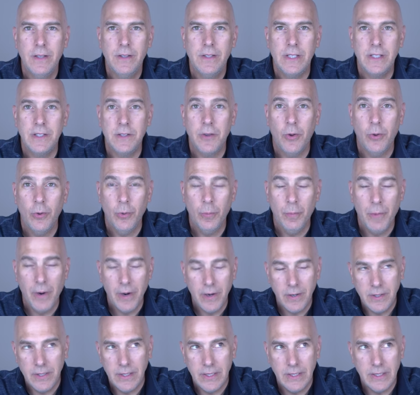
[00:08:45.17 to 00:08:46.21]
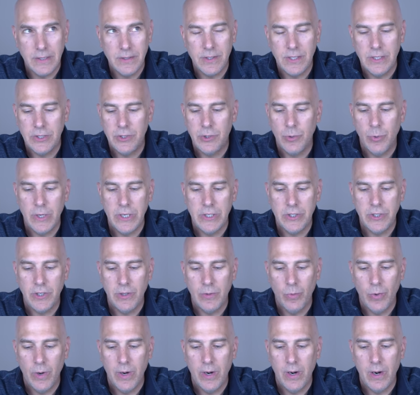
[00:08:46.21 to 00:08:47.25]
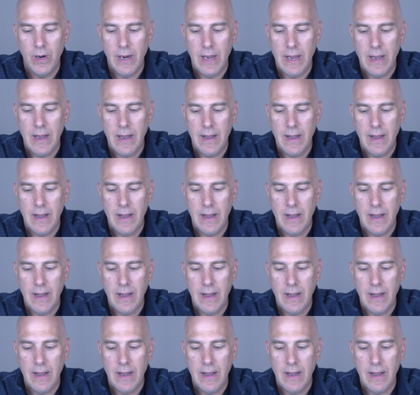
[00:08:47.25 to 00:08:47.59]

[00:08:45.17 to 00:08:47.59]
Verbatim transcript: this whole marketing situation where